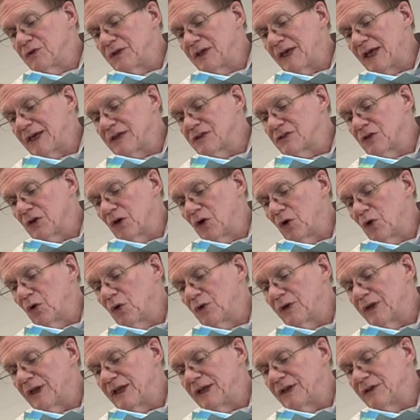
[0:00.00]
takes
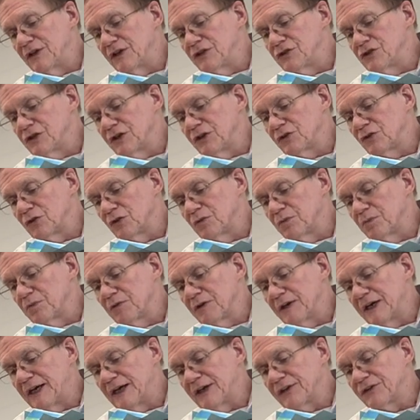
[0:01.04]
hold in the gentle
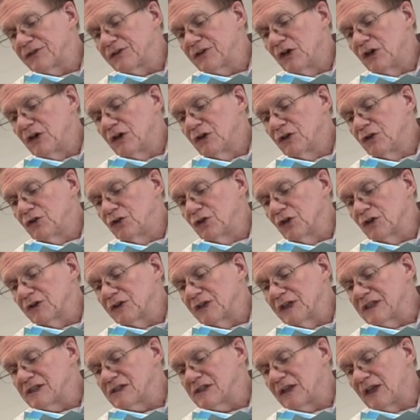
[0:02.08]
breast, took
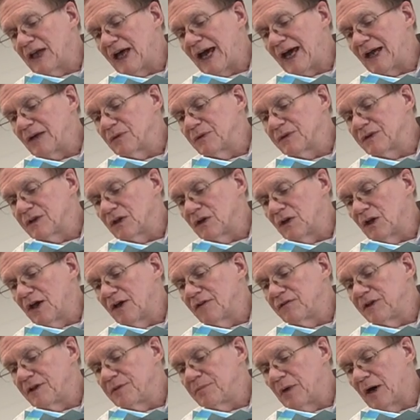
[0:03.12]
this lad with the
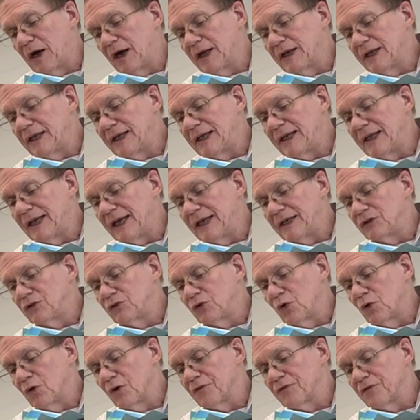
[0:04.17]
lovely body and
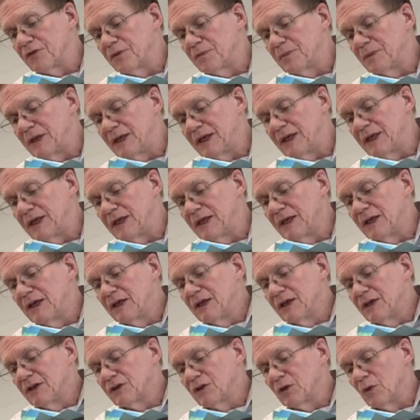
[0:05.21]
tore from me
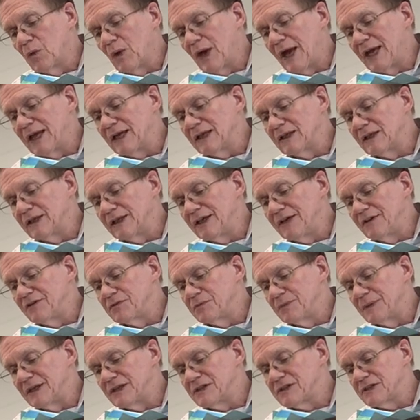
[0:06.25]
the way it leaves
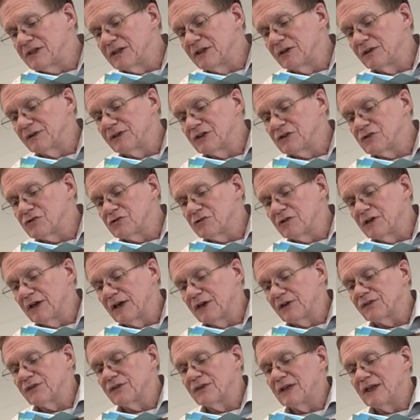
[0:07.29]
me still
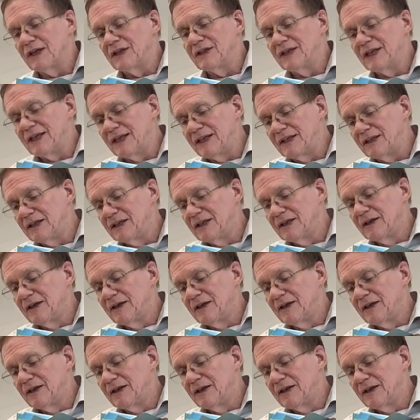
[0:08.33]
distressed. And then